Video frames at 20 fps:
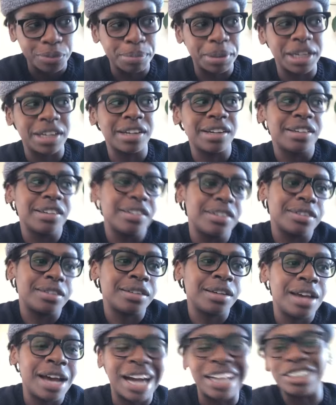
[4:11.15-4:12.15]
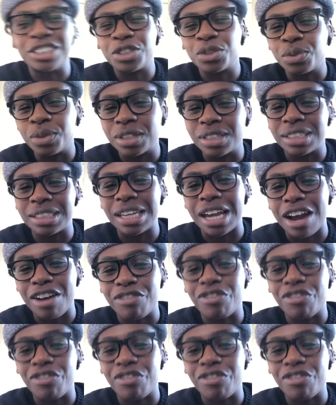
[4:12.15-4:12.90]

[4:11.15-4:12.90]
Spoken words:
because I just want to see how